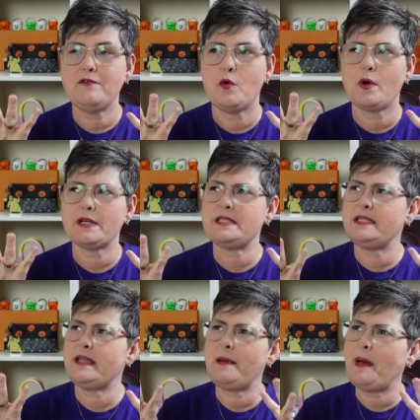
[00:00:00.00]
or
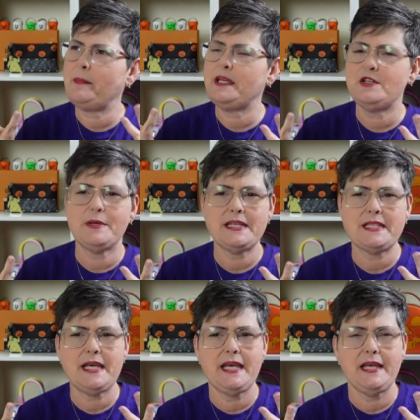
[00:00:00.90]
they might be doing
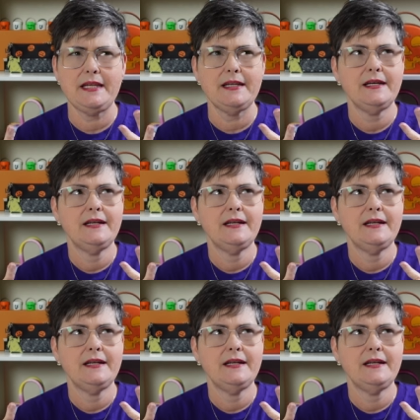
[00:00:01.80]
10,